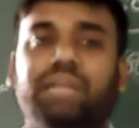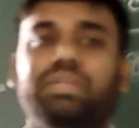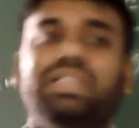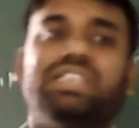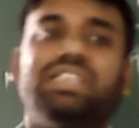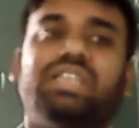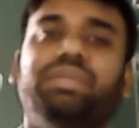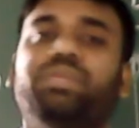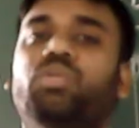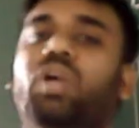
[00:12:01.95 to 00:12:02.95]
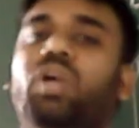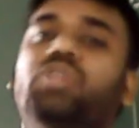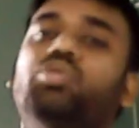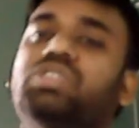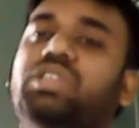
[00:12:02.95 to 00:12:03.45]
if
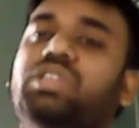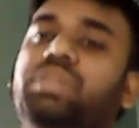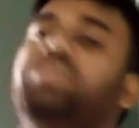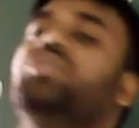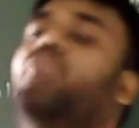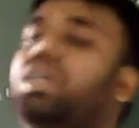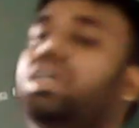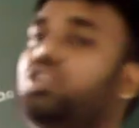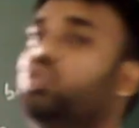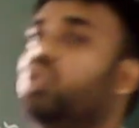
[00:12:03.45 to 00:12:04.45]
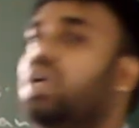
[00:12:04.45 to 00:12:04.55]
we want to